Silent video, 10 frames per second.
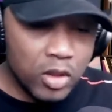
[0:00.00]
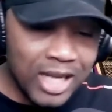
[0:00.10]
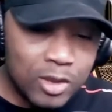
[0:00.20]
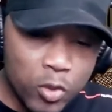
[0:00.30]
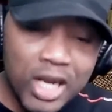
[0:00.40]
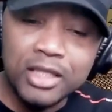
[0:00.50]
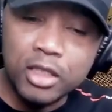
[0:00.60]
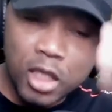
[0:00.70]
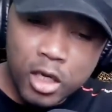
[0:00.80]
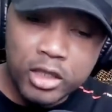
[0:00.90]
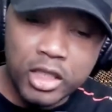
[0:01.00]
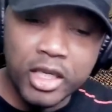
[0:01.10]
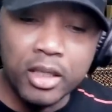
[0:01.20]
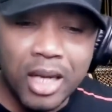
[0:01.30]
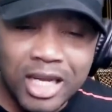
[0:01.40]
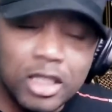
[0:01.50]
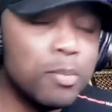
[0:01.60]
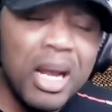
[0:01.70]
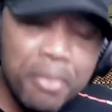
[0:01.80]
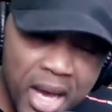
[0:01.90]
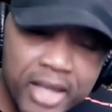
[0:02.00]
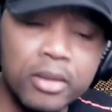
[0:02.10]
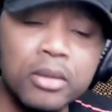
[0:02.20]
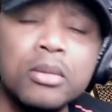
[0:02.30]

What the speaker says: as well as right. Your thing. I just bad mind.